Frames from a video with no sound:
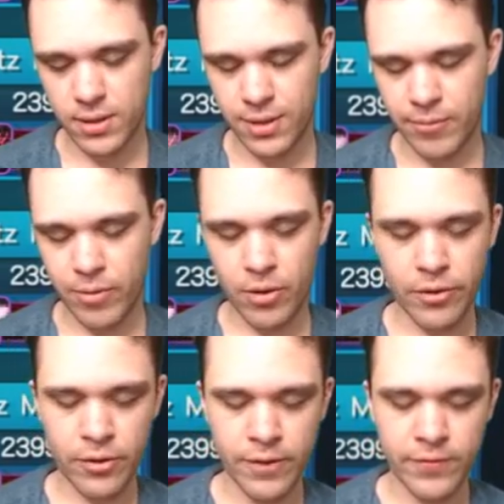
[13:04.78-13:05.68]
Um,
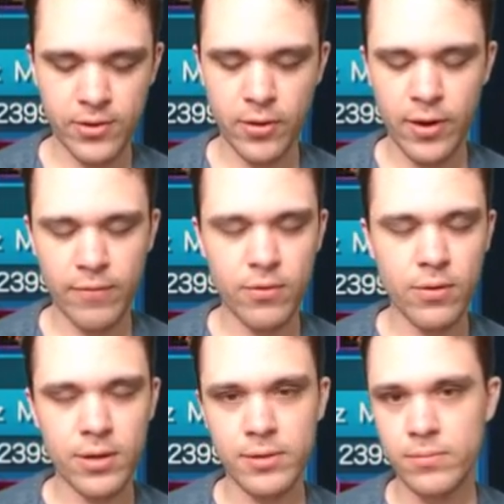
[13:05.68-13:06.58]
although if you don't have a
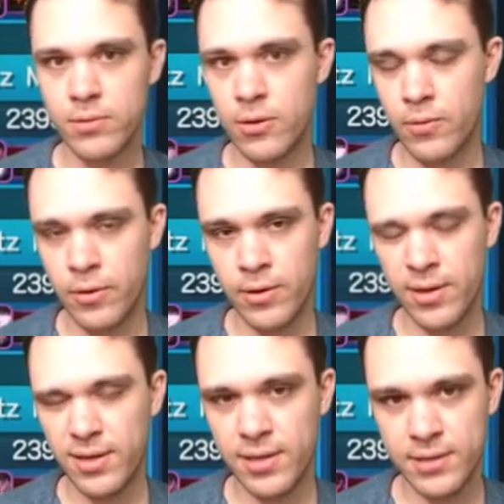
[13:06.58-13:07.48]
Gula, don't
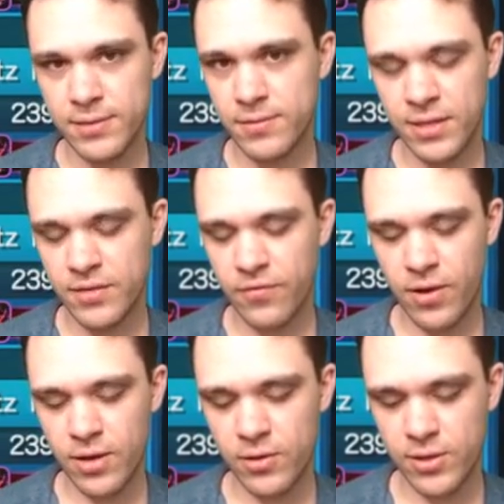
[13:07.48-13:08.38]
worry, that's that's
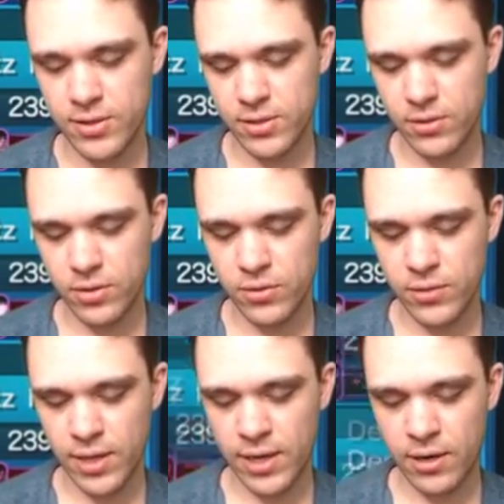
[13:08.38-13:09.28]
fine. You can still
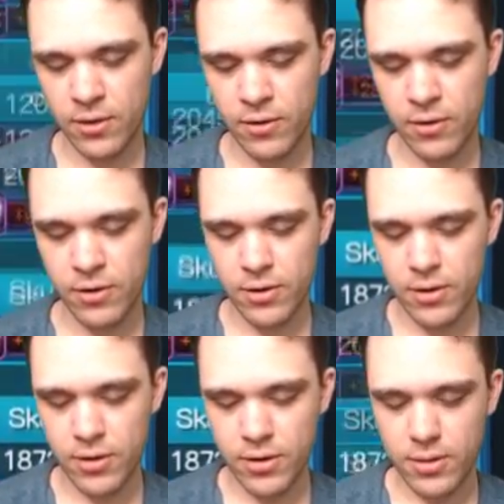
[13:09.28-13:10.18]
use any other
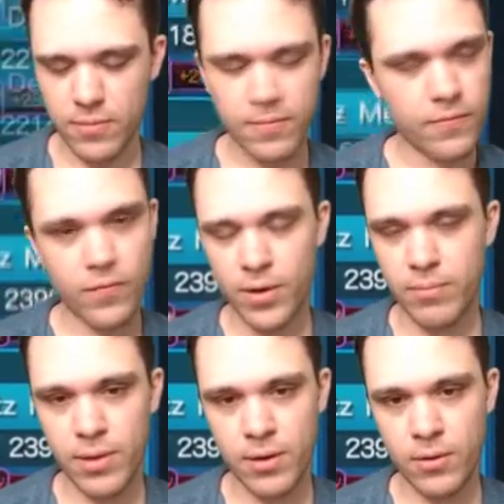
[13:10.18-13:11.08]

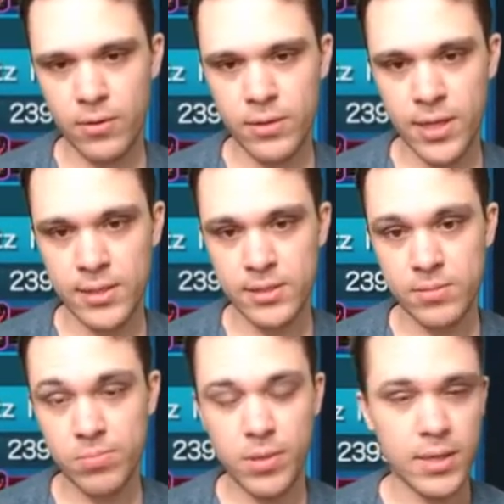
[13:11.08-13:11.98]
friend medal
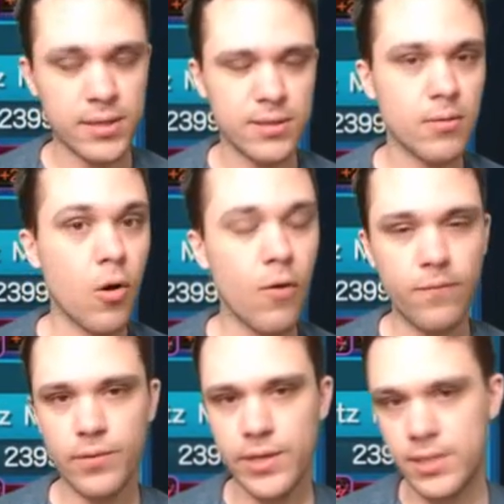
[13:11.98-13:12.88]
that's like a
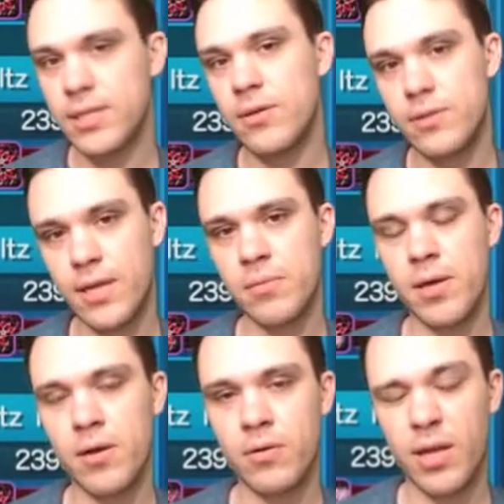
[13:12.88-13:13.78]
hopefully a tier 10
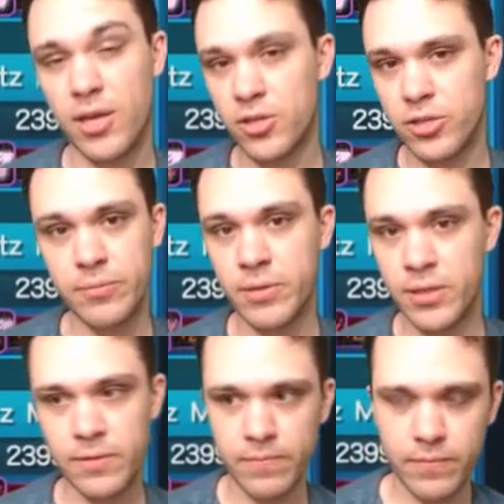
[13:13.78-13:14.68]
medal and you should
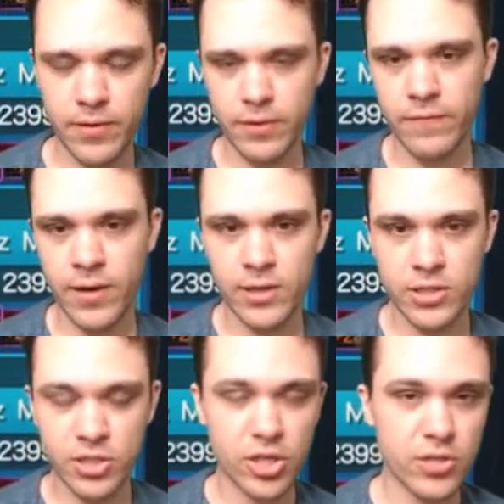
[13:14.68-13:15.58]
be fairly
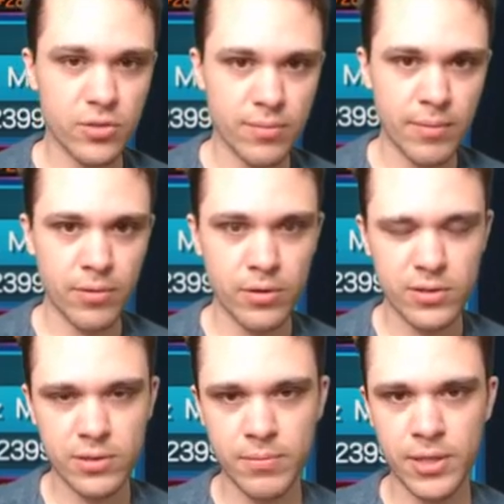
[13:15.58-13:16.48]
fine. Just
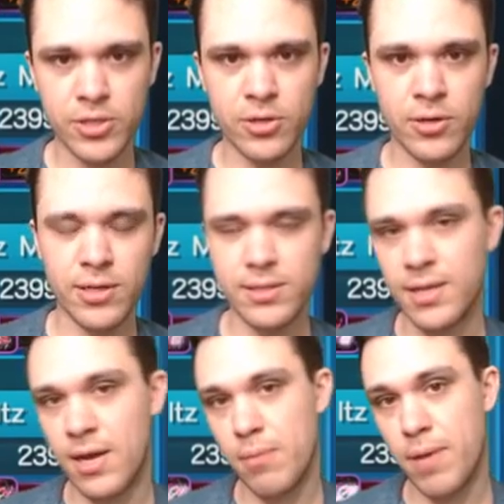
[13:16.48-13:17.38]
remember to make sure it's
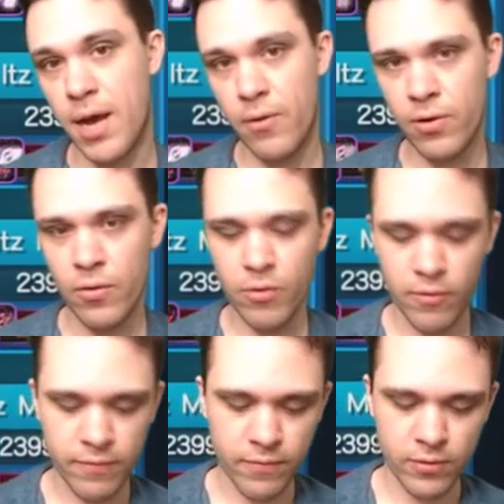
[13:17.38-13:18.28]
not a power or
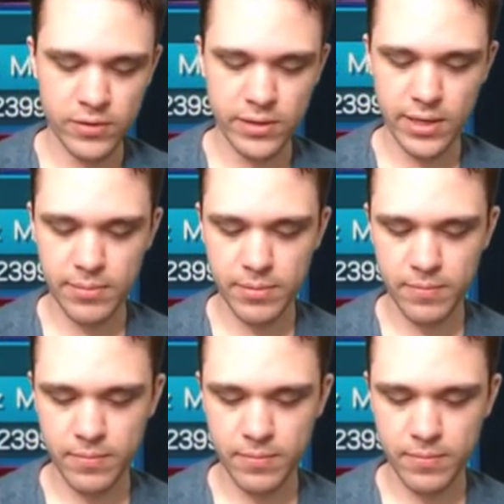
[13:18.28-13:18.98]
a reverse type.